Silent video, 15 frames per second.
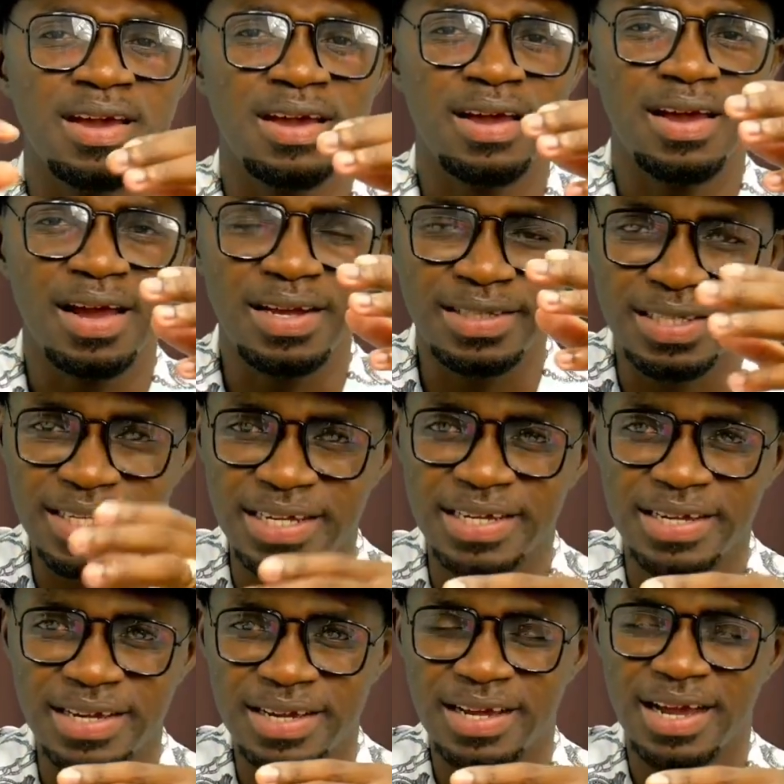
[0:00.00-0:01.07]

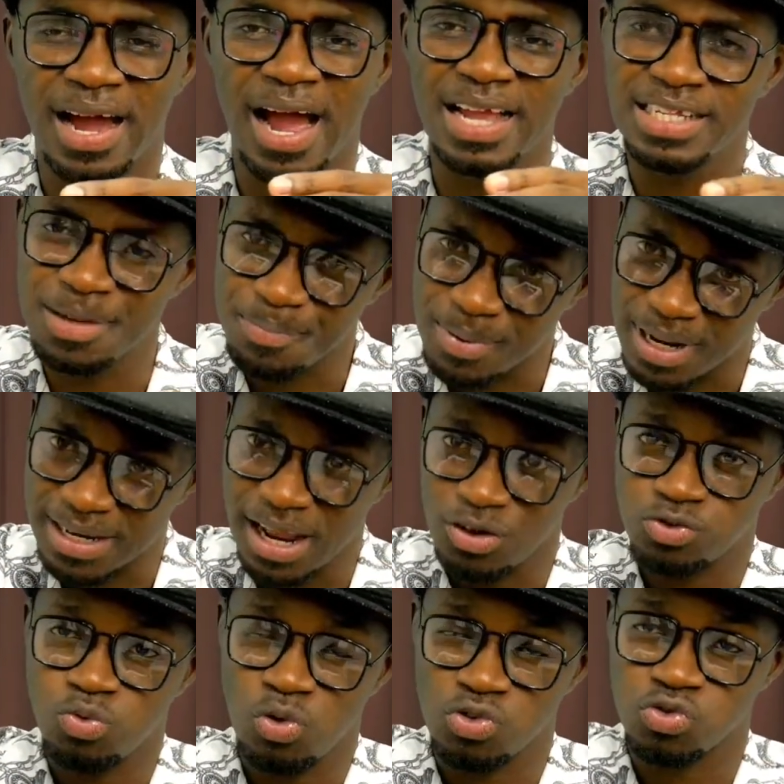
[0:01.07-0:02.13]
enti IGP ne da
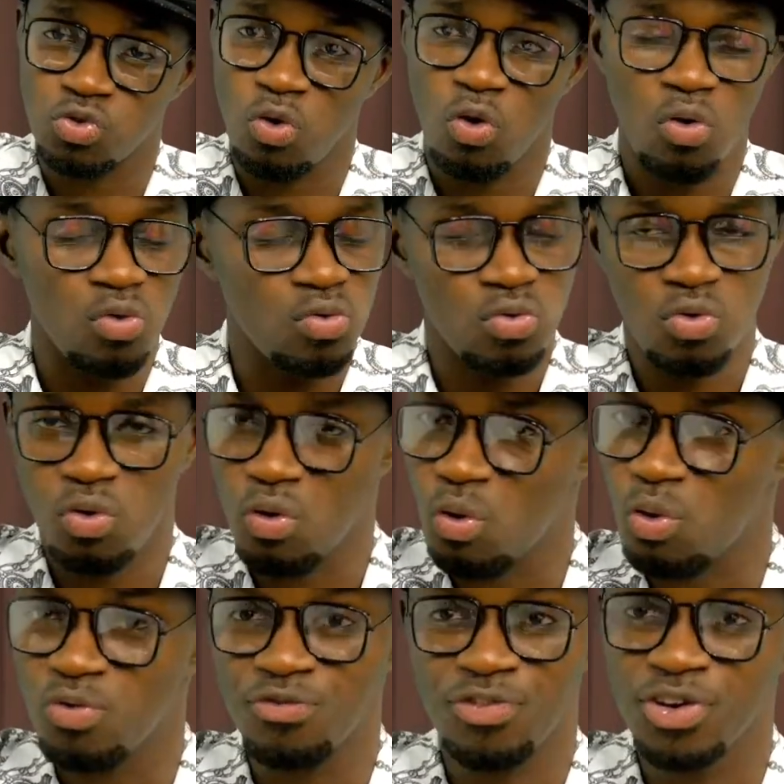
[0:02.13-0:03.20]
so so
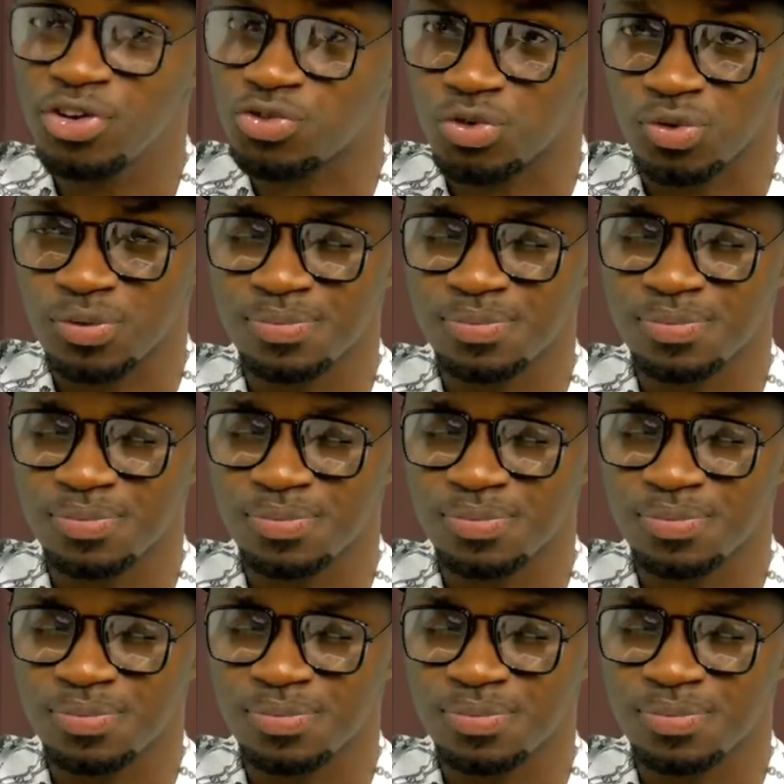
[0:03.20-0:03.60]
o mfiri so